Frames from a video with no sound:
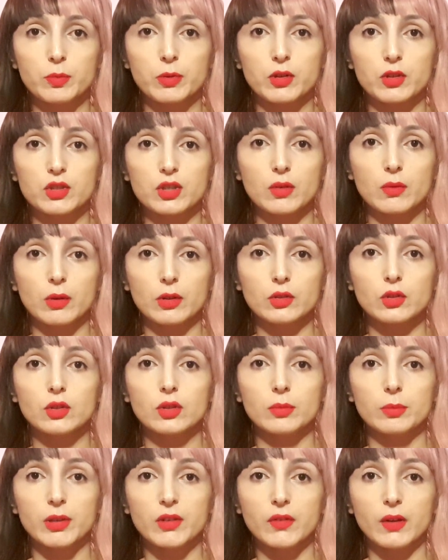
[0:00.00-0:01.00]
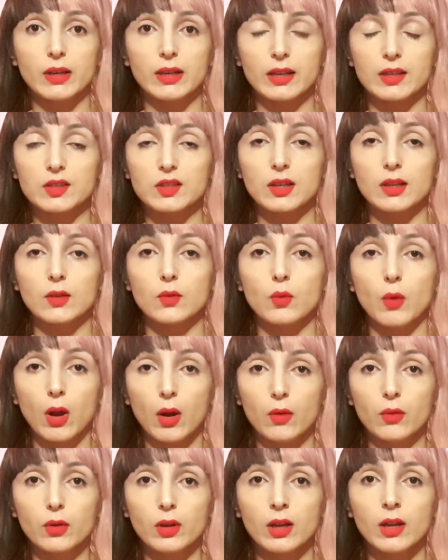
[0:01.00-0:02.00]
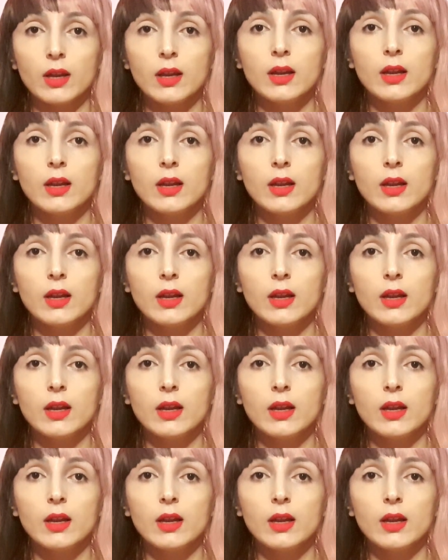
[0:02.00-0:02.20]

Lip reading: because I want you to be financially woke,